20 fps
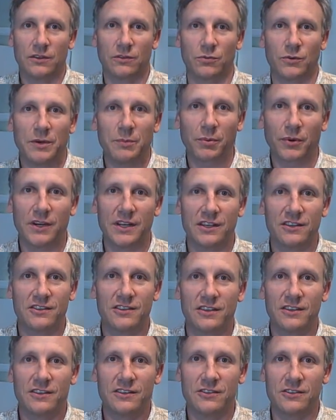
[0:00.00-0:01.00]
3
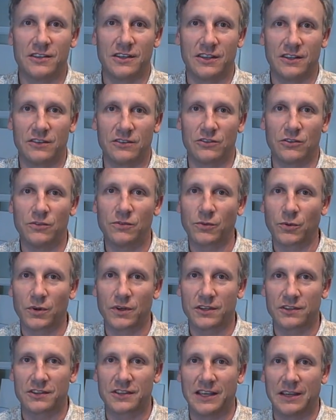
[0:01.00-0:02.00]
Priuses and 2
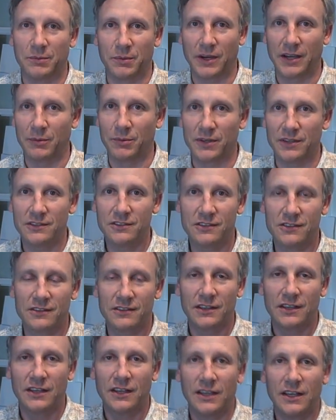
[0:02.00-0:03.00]
Ford Escape hybrids.
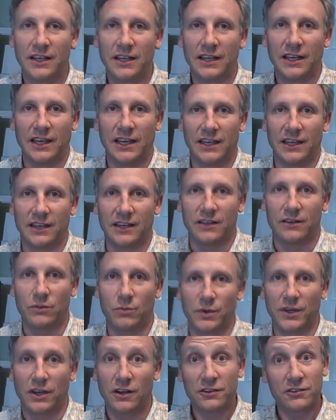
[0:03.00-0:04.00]
And
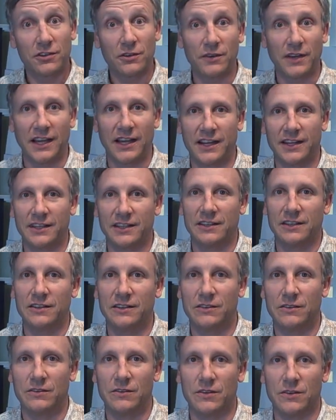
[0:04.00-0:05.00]
we also added
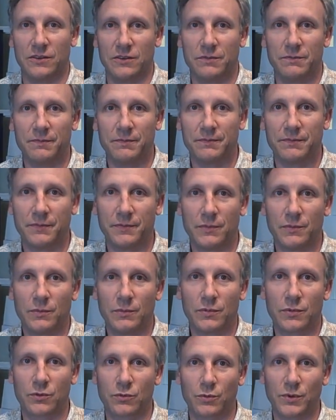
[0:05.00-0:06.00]

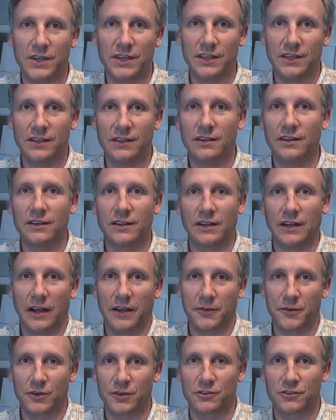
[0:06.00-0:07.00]
3
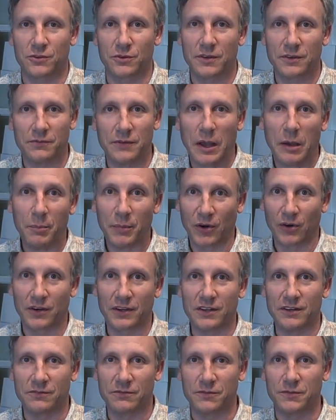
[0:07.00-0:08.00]
other sort of
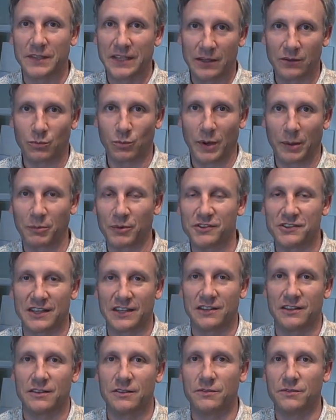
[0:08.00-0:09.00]
American fleet
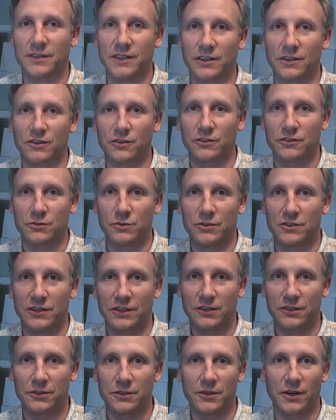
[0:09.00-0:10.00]
representative vehicles, which
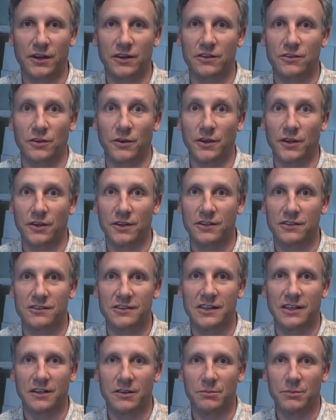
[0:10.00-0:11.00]
include our Toyota
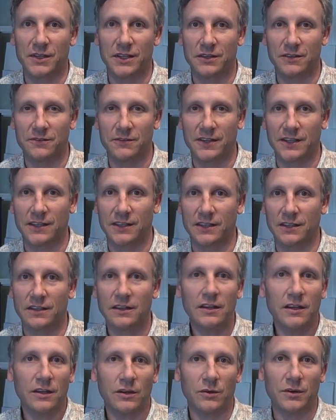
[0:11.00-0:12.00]
Sienna minivan,
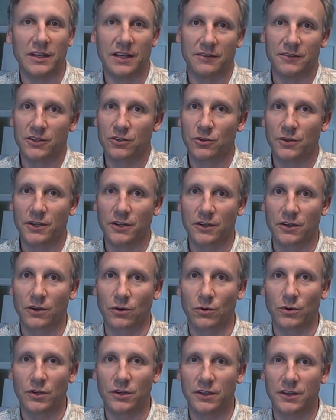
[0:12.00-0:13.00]
we have a Toyota
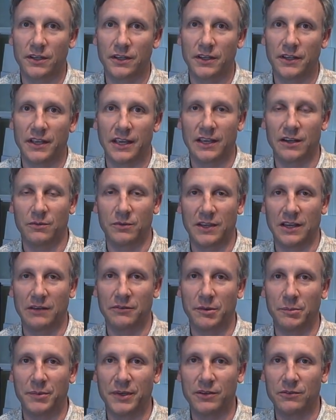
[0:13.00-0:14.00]
Corolla, and we
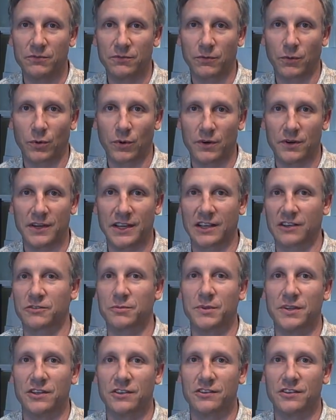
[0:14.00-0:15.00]
have a big Ford
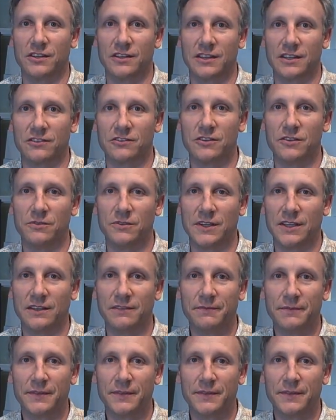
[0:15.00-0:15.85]
Expedition SUV.